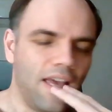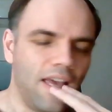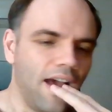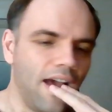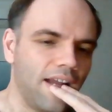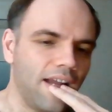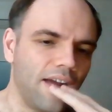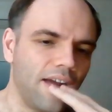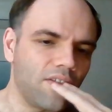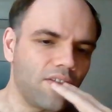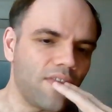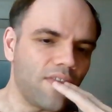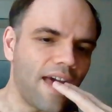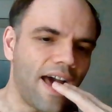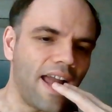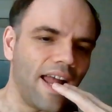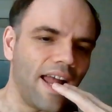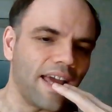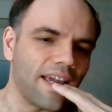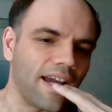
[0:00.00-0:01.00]
And after
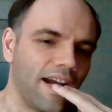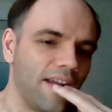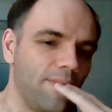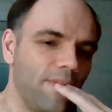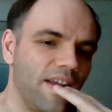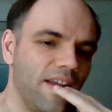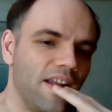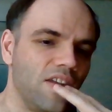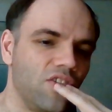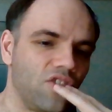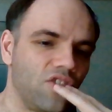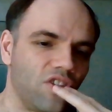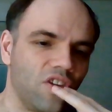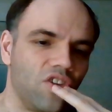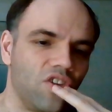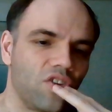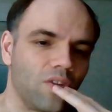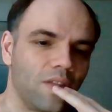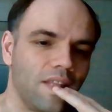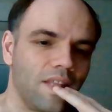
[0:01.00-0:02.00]
that, I kind of made a
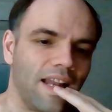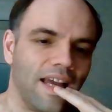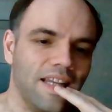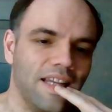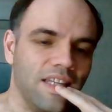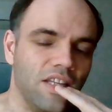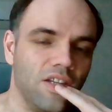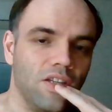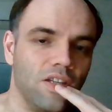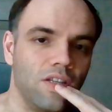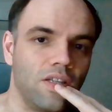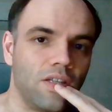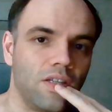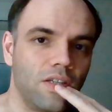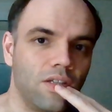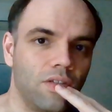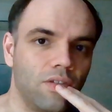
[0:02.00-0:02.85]
decision that I didn't